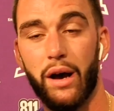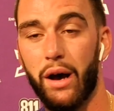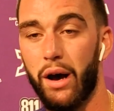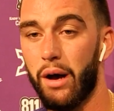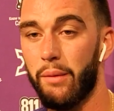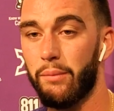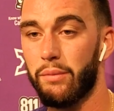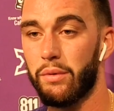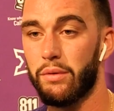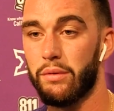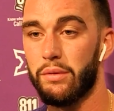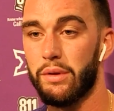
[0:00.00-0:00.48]

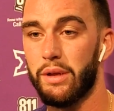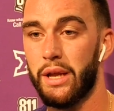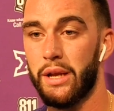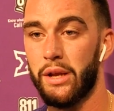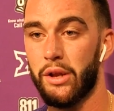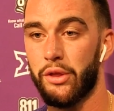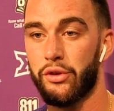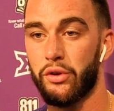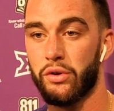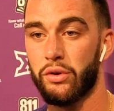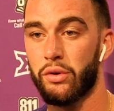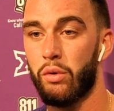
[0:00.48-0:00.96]
um, in the
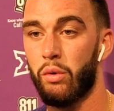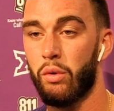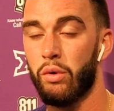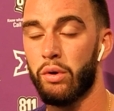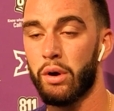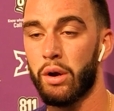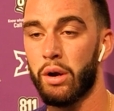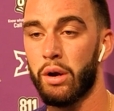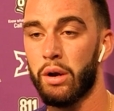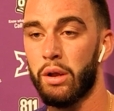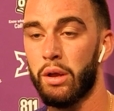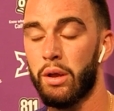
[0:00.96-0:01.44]
third
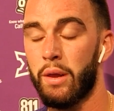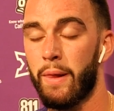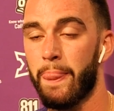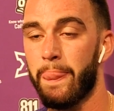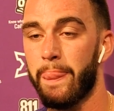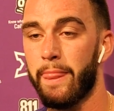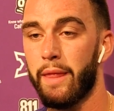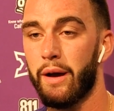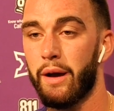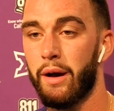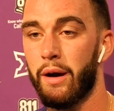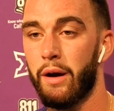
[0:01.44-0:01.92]
quarter
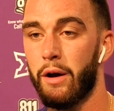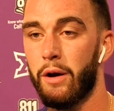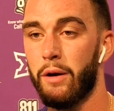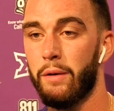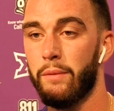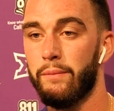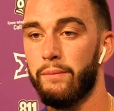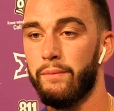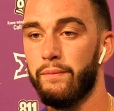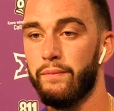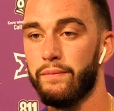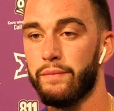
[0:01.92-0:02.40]

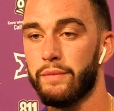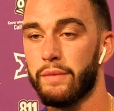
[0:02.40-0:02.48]
um,